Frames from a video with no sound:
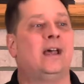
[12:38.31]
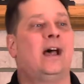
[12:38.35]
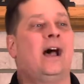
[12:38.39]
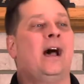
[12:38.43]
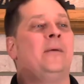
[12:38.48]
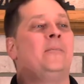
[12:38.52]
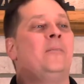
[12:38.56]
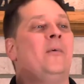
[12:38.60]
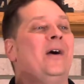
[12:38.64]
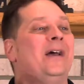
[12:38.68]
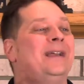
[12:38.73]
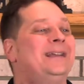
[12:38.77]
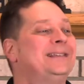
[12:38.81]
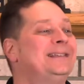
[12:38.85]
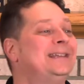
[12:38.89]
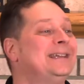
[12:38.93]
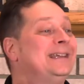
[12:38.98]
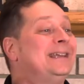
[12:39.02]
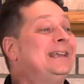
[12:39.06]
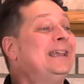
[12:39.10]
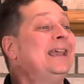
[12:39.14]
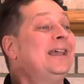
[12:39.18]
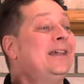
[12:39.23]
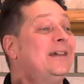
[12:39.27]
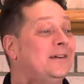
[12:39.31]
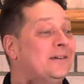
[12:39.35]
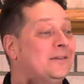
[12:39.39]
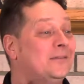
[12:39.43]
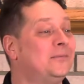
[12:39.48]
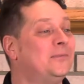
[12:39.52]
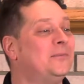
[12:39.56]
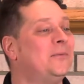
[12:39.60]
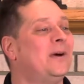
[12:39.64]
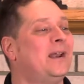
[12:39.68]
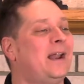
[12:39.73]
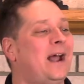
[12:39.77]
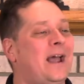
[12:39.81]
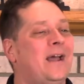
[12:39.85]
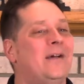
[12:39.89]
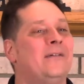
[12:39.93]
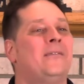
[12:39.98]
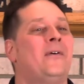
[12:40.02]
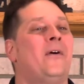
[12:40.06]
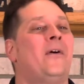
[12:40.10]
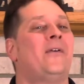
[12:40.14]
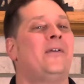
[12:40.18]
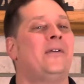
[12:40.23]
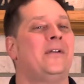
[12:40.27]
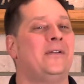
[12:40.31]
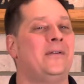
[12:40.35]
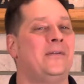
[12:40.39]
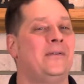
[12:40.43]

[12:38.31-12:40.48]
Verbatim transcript: I'm wanting to give what I have already